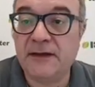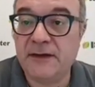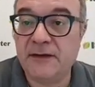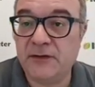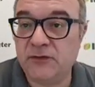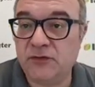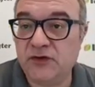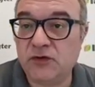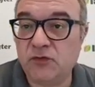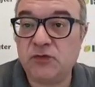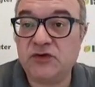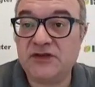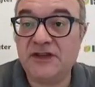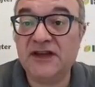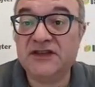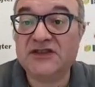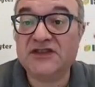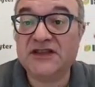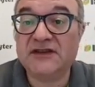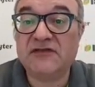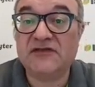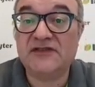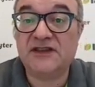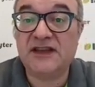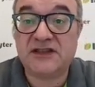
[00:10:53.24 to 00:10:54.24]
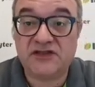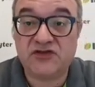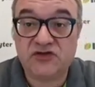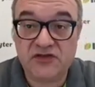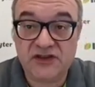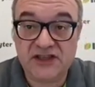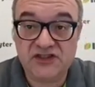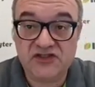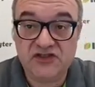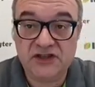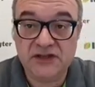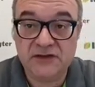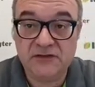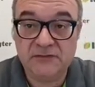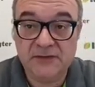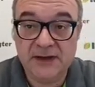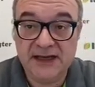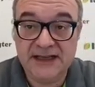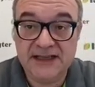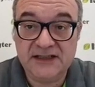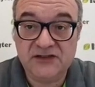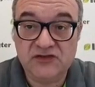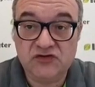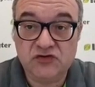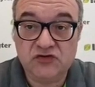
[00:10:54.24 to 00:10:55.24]
We would achieve saturation by
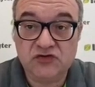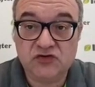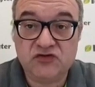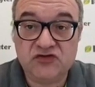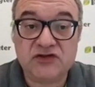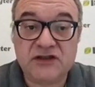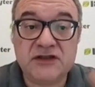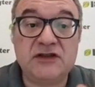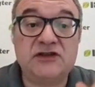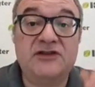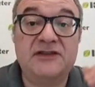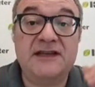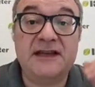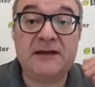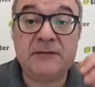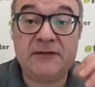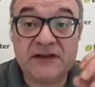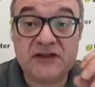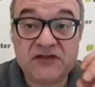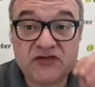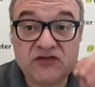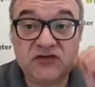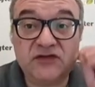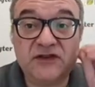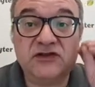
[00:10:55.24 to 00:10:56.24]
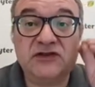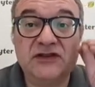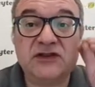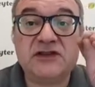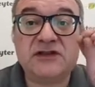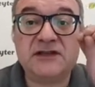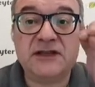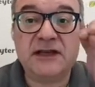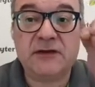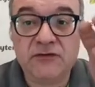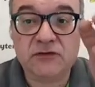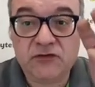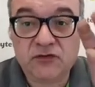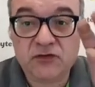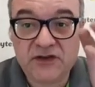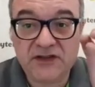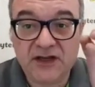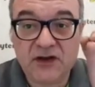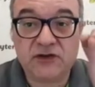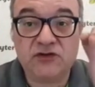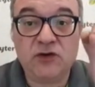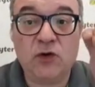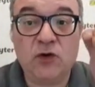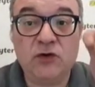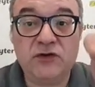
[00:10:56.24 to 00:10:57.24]
introducing steam into the system
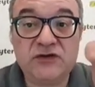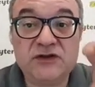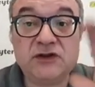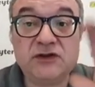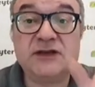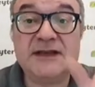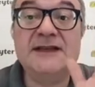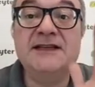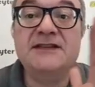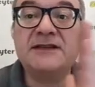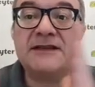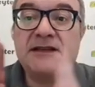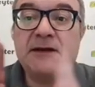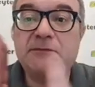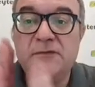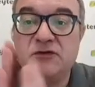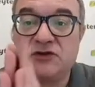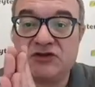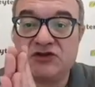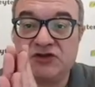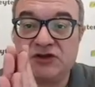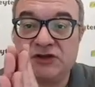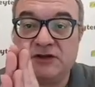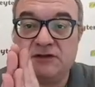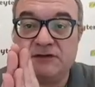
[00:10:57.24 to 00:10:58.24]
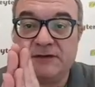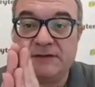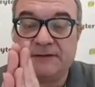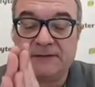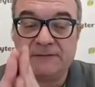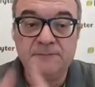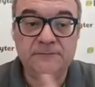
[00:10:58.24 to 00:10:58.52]
without altering its temperature.